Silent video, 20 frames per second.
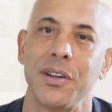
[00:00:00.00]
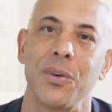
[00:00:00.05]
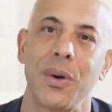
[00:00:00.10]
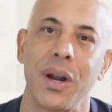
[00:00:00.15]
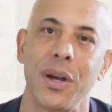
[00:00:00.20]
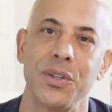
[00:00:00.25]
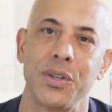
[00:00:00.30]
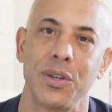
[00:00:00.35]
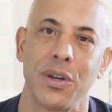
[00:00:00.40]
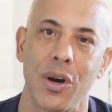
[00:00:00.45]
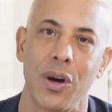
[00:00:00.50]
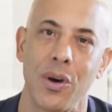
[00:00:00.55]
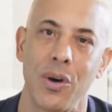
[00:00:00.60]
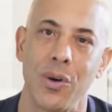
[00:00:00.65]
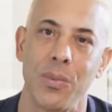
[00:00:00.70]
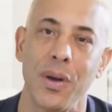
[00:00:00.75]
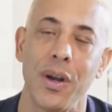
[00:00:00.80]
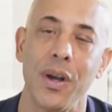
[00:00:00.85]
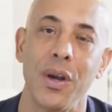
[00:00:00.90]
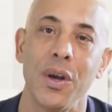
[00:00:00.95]
around your
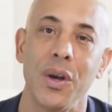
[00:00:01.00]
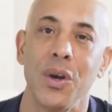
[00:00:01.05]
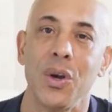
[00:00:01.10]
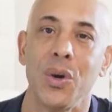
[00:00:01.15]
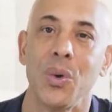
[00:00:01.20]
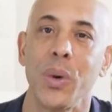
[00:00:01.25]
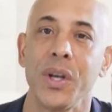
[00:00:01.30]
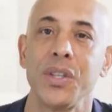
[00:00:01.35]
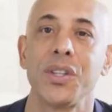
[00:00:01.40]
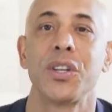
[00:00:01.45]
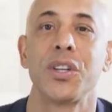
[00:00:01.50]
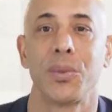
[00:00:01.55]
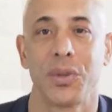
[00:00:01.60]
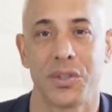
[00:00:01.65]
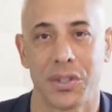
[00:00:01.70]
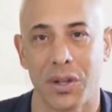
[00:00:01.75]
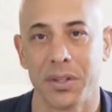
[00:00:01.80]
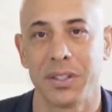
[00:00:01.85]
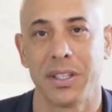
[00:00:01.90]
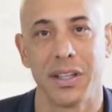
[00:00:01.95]
home, which could
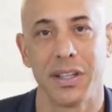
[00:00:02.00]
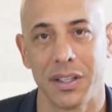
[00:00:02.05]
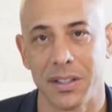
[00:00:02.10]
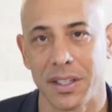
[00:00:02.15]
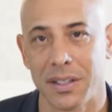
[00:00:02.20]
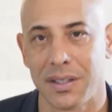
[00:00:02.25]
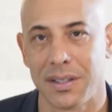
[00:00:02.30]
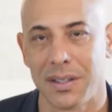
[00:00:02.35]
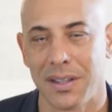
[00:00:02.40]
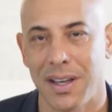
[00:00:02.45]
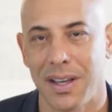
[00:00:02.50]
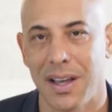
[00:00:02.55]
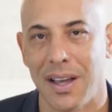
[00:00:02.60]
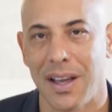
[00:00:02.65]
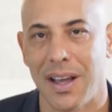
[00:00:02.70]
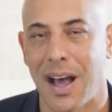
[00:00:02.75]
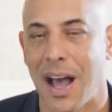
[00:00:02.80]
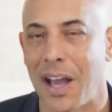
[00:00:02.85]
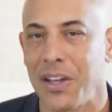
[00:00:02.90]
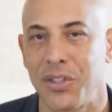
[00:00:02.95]
result in illness.
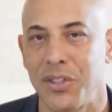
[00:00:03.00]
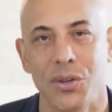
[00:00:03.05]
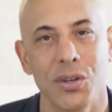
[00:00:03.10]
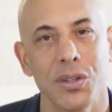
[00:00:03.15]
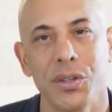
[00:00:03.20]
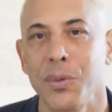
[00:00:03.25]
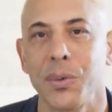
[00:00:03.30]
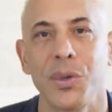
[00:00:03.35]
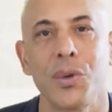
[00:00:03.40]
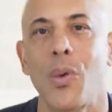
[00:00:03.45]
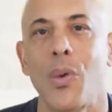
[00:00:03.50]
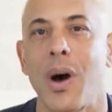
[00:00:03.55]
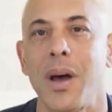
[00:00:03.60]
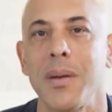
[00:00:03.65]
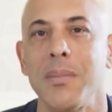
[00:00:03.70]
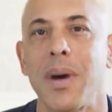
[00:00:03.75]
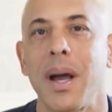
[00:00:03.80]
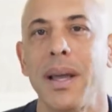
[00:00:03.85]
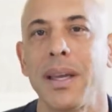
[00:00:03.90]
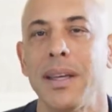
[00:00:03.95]
I certainly wouldn't
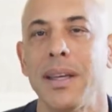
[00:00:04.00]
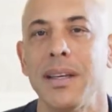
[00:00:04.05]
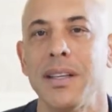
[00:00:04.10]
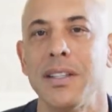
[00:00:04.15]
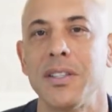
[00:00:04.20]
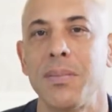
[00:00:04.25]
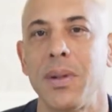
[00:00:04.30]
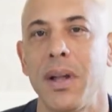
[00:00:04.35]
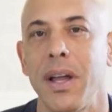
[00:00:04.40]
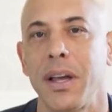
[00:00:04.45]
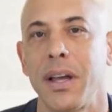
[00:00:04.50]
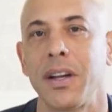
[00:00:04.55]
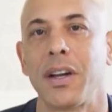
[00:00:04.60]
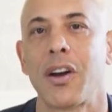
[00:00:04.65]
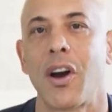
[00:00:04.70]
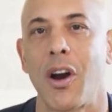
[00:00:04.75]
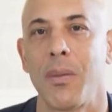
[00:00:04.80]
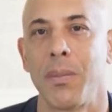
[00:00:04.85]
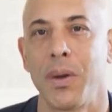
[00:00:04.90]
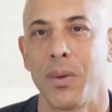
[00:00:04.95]
want my kids playing on a
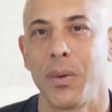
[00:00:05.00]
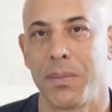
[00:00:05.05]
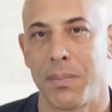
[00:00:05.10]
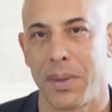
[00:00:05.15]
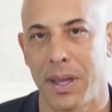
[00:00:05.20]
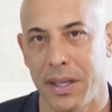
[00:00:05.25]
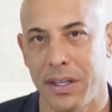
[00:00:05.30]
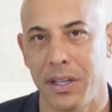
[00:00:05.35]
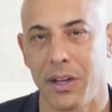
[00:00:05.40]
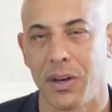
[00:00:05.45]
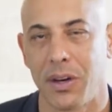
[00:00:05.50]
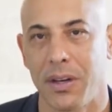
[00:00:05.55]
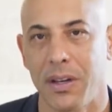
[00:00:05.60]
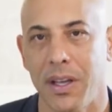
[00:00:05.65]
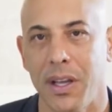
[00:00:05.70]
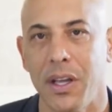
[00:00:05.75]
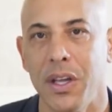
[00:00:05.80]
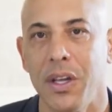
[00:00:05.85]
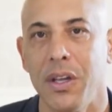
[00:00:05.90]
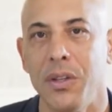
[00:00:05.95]
carpet with pet urine
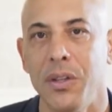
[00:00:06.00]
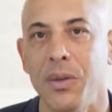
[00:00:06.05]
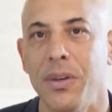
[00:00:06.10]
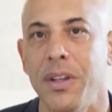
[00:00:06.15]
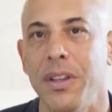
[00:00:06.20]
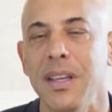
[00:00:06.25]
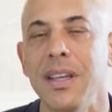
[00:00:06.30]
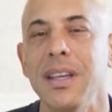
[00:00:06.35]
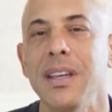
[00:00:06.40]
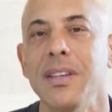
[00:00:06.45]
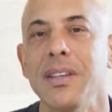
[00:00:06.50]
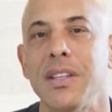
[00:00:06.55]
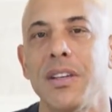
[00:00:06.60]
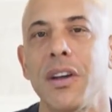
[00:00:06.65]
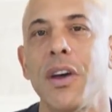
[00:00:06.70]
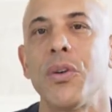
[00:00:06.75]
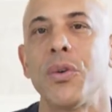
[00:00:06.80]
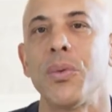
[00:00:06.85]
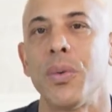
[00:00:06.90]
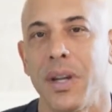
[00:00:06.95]
due to these and other